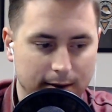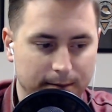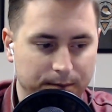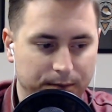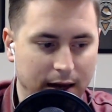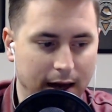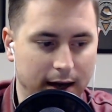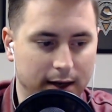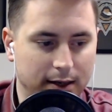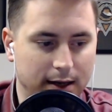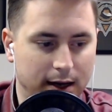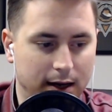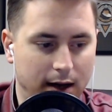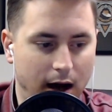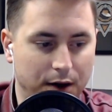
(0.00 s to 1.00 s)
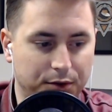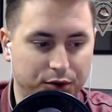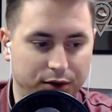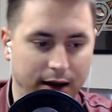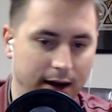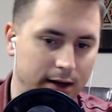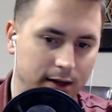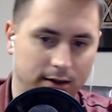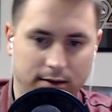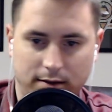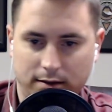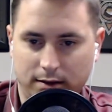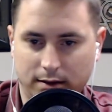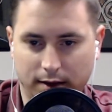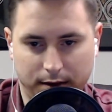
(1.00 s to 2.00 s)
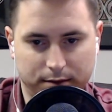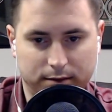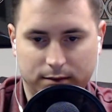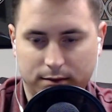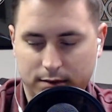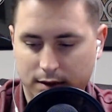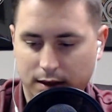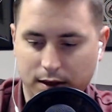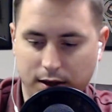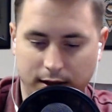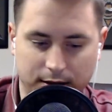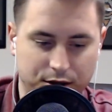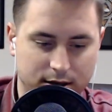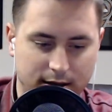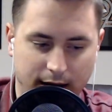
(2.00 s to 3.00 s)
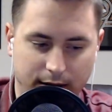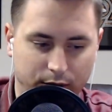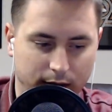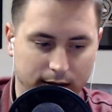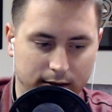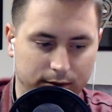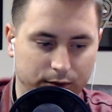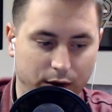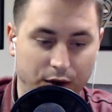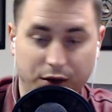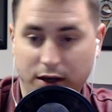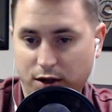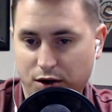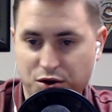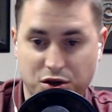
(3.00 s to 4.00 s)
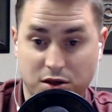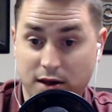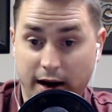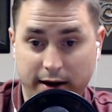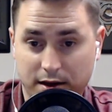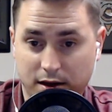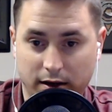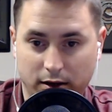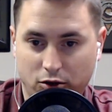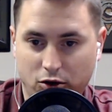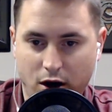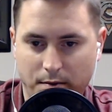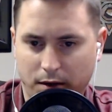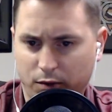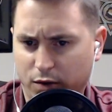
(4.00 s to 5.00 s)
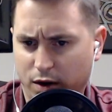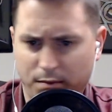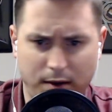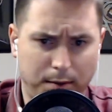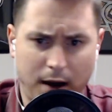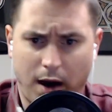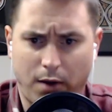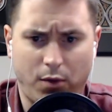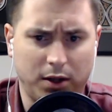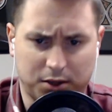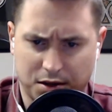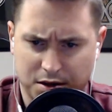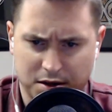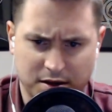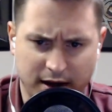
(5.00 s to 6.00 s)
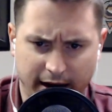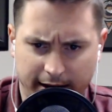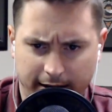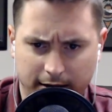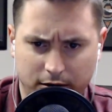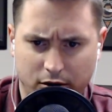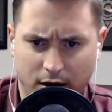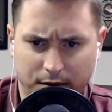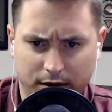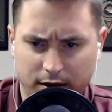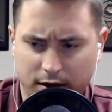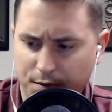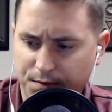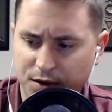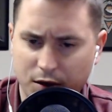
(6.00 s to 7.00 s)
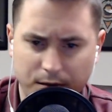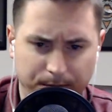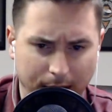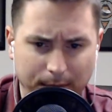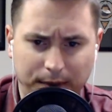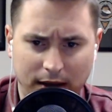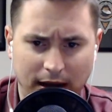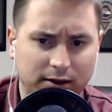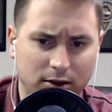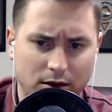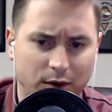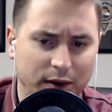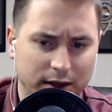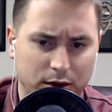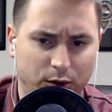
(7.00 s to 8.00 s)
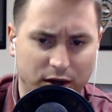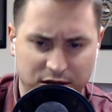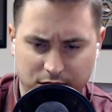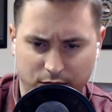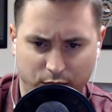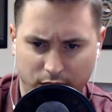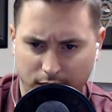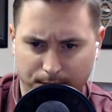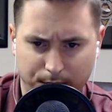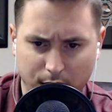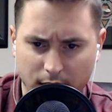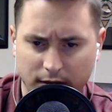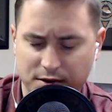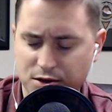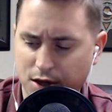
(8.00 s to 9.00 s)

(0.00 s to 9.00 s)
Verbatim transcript: And uh, other than it, you know, you could just say, well, well, then your society is going to crumble. Well, maybe I want the society to crumble. You know, there are people out there that want to watch the world burn.